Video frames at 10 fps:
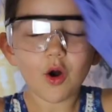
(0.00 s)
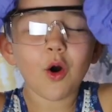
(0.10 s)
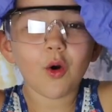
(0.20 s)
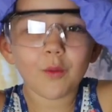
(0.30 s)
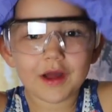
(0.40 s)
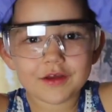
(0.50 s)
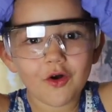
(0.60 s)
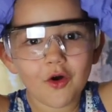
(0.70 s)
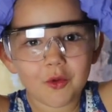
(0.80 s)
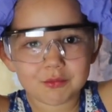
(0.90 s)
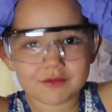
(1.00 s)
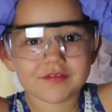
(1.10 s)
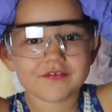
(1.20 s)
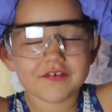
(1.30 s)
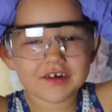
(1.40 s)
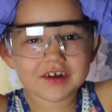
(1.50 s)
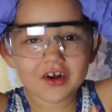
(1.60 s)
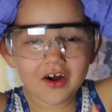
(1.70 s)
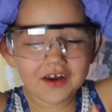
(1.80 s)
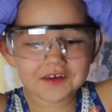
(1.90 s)
Oh, I almost
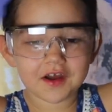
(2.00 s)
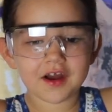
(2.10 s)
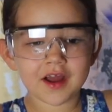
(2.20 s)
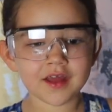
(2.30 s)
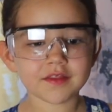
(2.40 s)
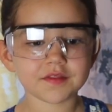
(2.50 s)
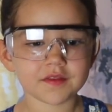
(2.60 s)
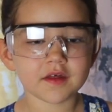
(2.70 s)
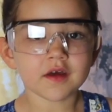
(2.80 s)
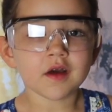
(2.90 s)
forgot, guys.